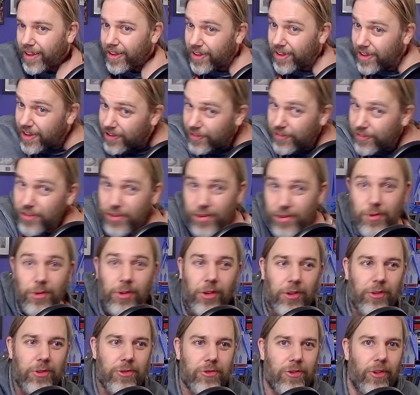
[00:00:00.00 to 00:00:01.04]
If you
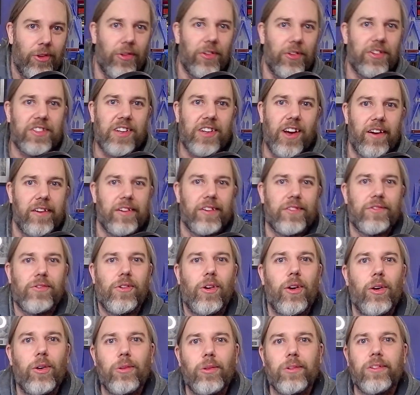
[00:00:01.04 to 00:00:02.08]
control the skies for
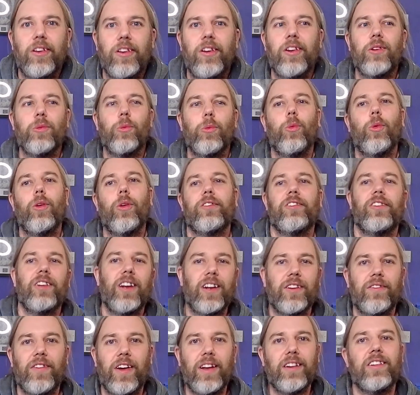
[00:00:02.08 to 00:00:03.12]
a whole turn, what an
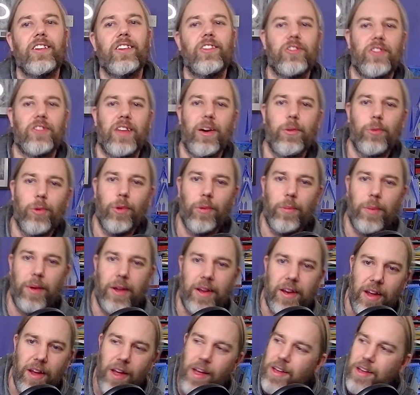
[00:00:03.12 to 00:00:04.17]
advantage that will
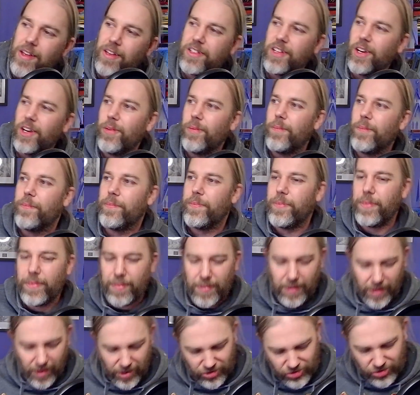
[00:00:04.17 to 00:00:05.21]
be. So
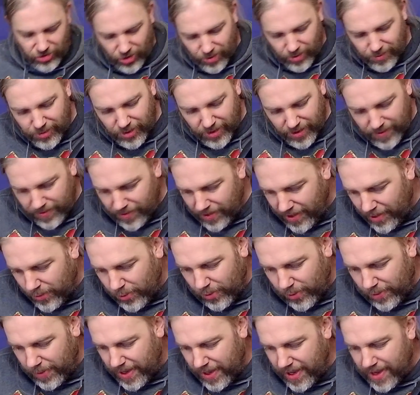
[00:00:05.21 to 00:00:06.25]
assume that there
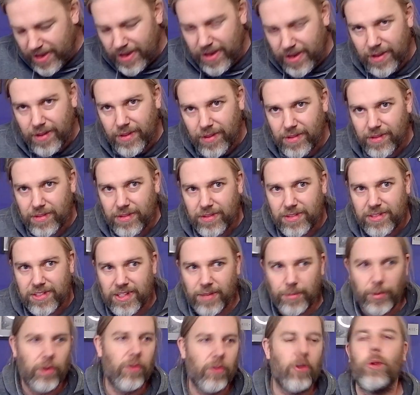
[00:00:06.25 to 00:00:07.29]
will be
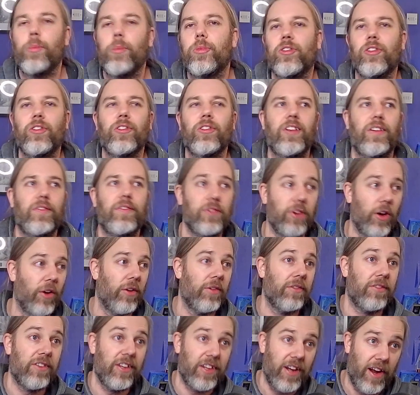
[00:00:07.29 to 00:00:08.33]
similar options, if
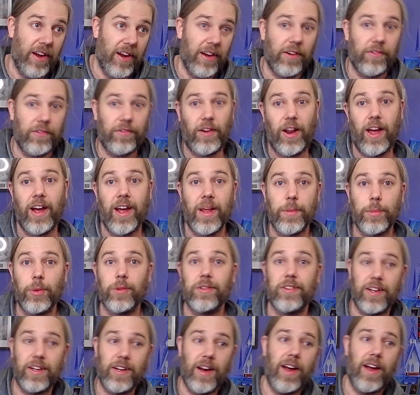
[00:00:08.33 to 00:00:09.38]
not denying flight,
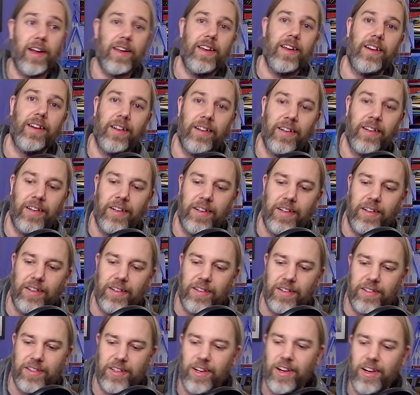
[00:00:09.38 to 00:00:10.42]
but denying
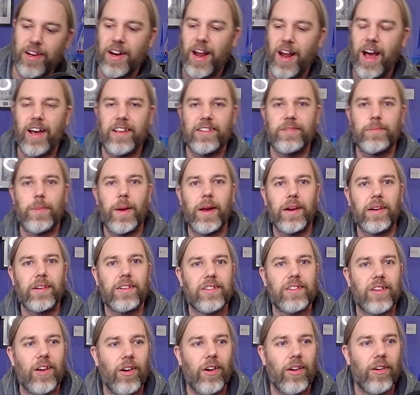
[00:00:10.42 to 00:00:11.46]
certain
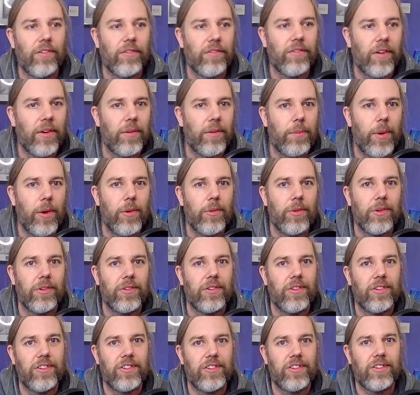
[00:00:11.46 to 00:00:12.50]
aspects of
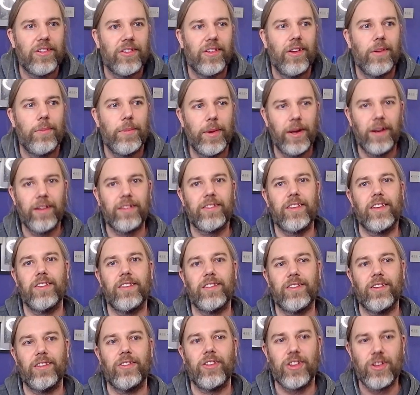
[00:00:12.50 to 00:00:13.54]
opponents'
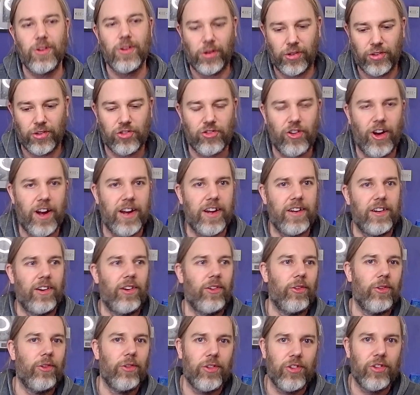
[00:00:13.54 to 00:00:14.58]
abilities that you can try and
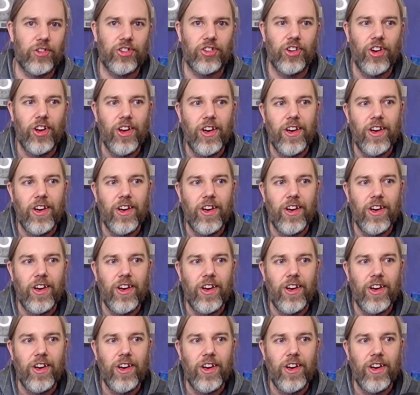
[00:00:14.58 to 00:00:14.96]
launch